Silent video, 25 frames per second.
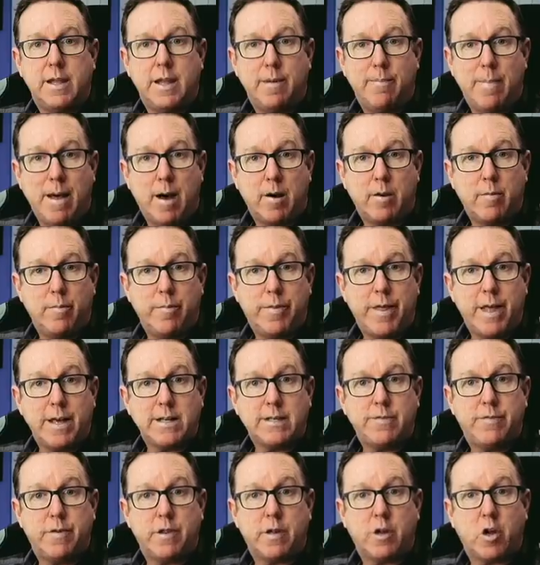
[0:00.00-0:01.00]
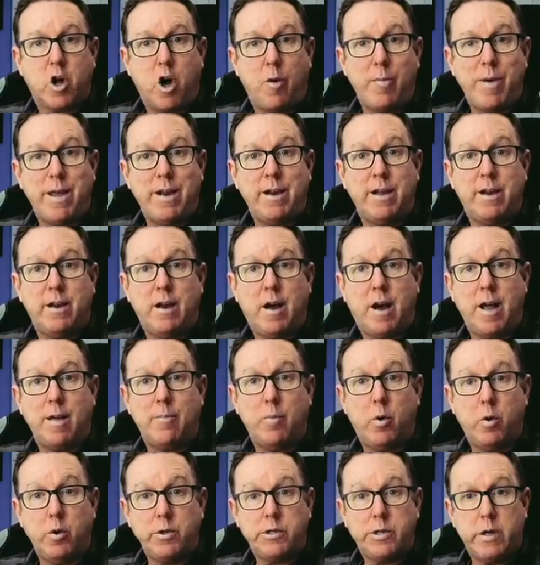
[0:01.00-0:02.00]
Yeah, Malcolm, thanks for the comment, and I am
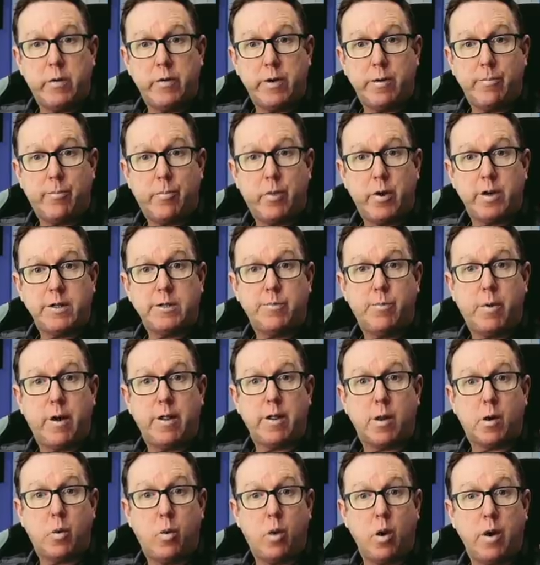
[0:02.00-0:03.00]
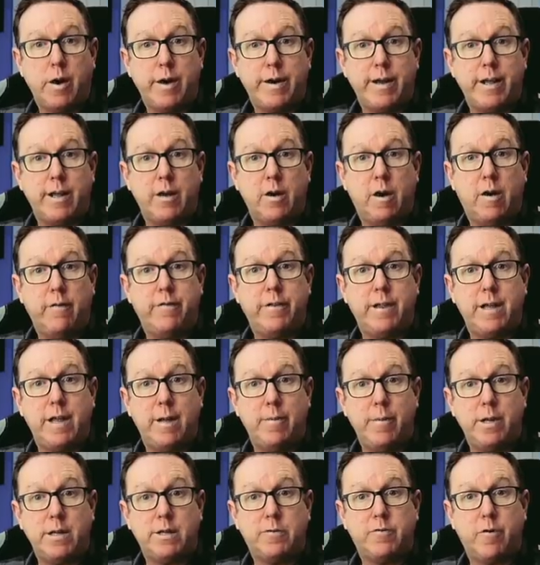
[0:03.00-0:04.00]
also impressed by the quality of the
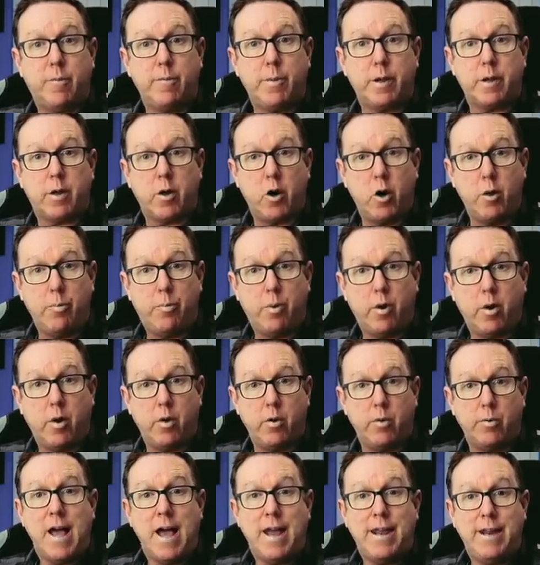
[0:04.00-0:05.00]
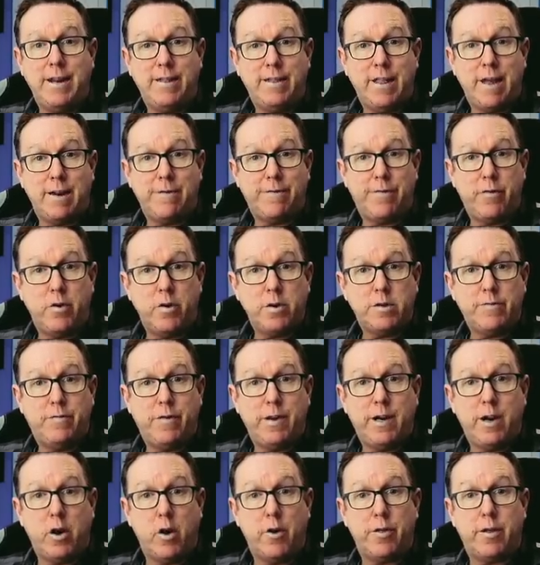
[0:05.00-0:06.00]
image from the GoPro. And in that first
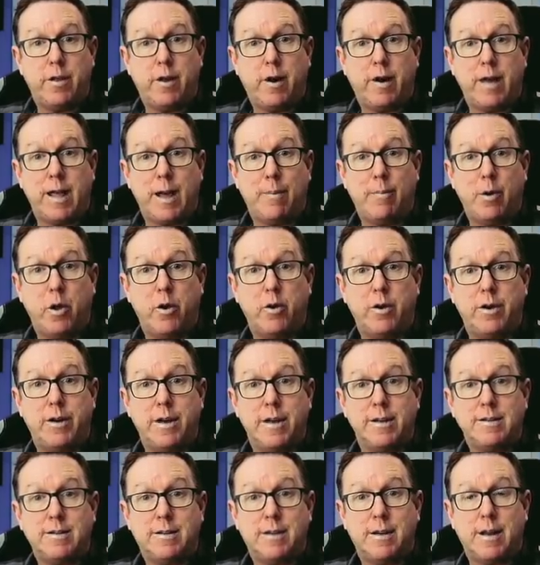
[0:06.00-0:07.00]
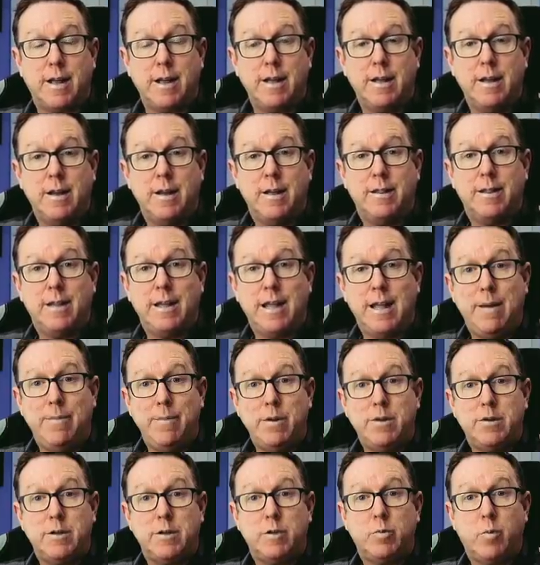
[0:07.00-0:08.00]
video that I uploaded yesterday, the
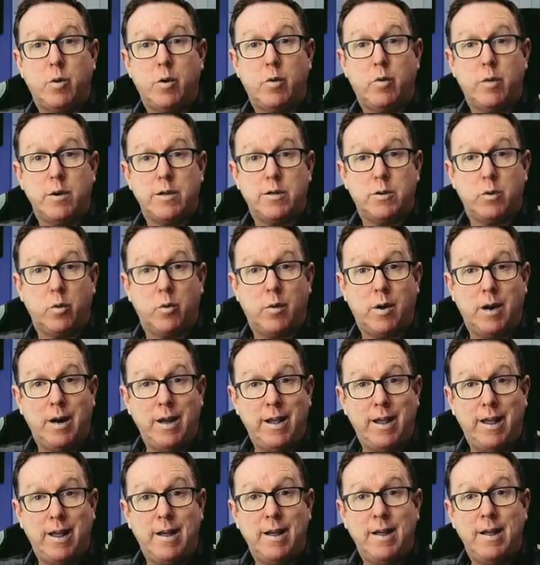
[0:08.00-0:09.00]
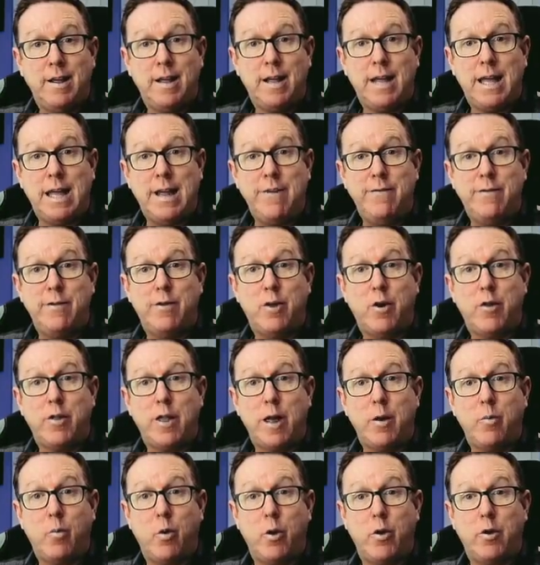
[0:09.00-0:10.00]
images were crystal clear, even though they
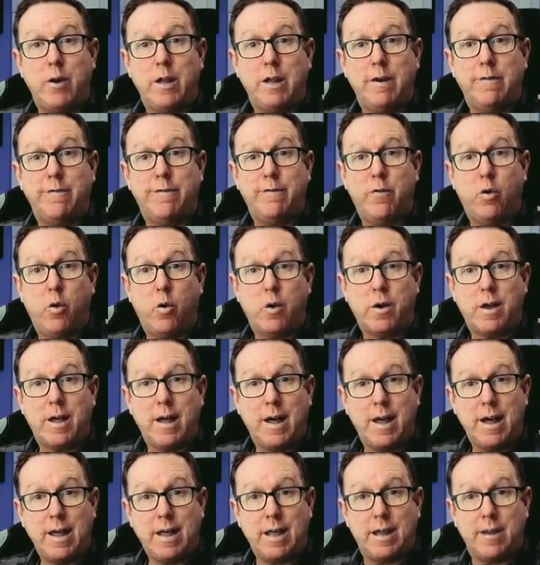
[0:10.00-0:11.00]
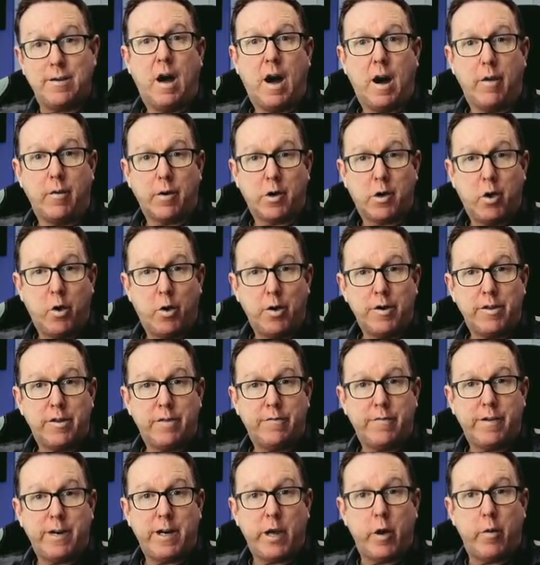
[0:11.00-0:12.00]
weren't in 4K. I recorded the
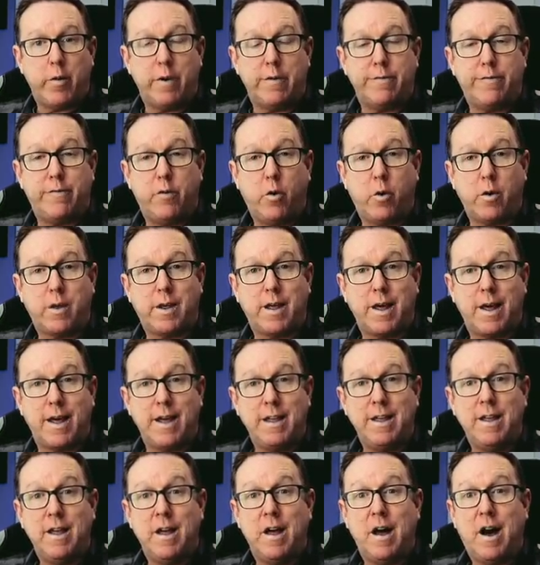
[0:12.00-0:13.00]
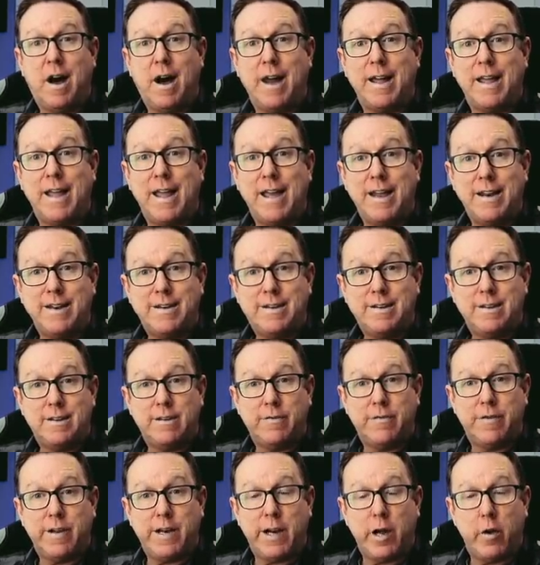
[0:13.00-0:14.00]
video in 4K, I edited the
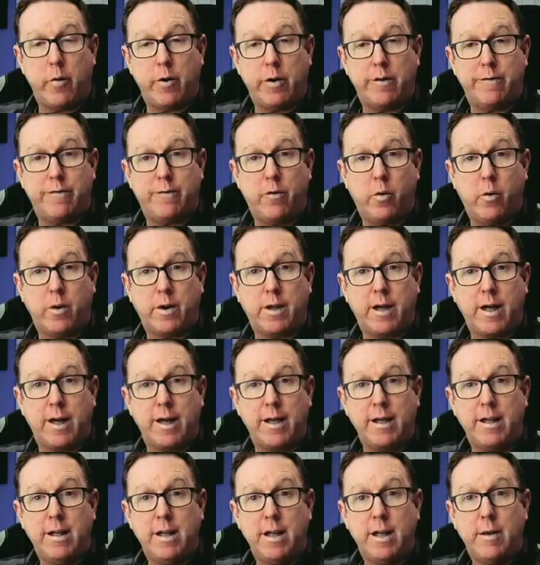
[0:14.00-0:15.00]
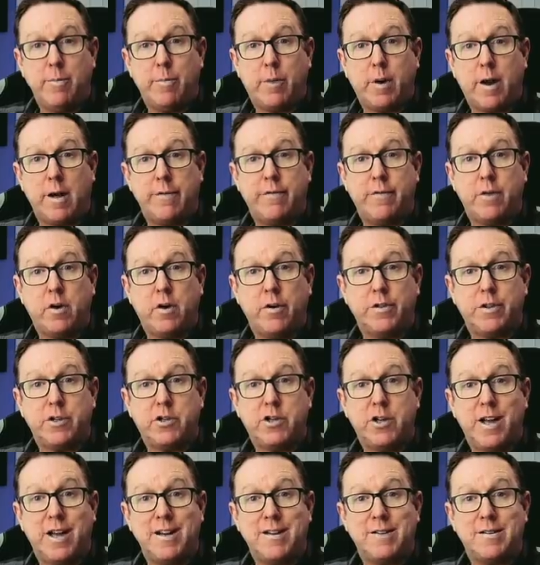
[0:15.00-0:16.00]
video in 4K, but I forgot to
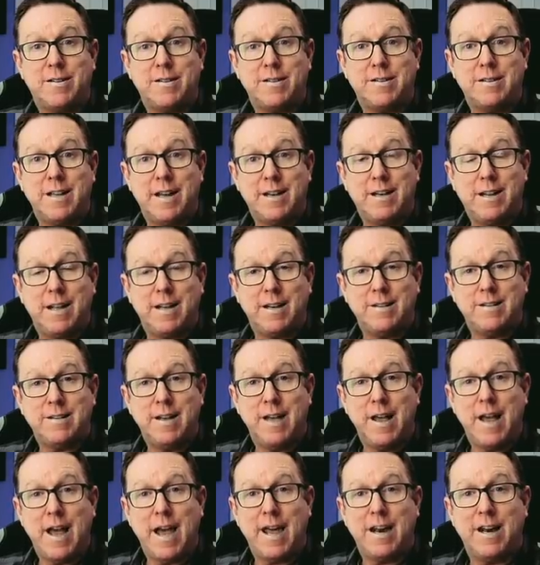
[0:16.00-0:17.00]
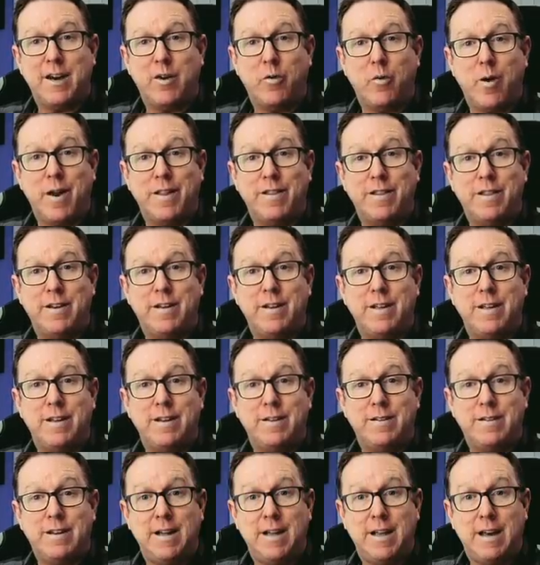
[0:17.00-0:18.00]
change the settings and it rendered in
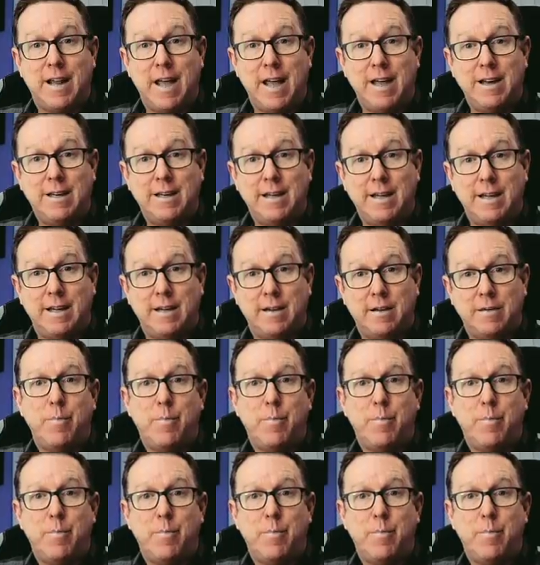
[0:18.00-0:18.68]
1080.